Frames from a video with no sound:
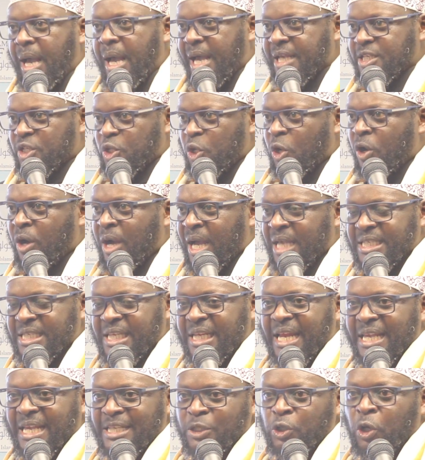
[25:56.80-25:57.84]
As long as
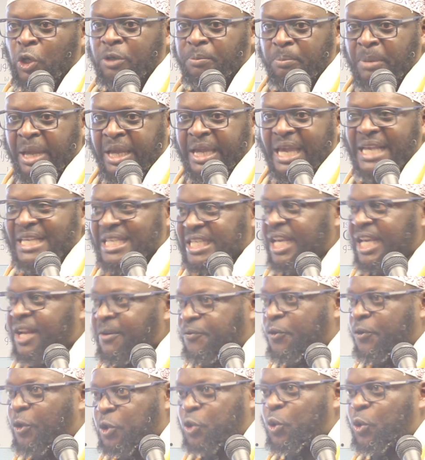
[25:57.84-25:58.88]
he does not make a
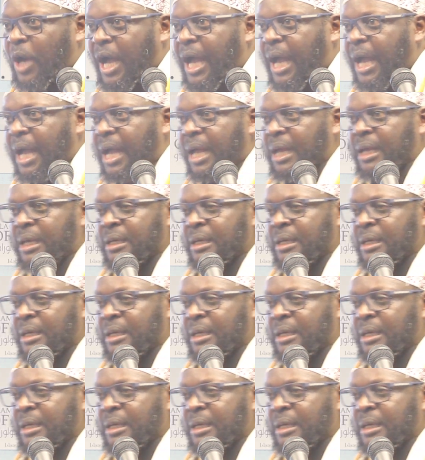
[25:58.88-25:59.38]
sinful dua.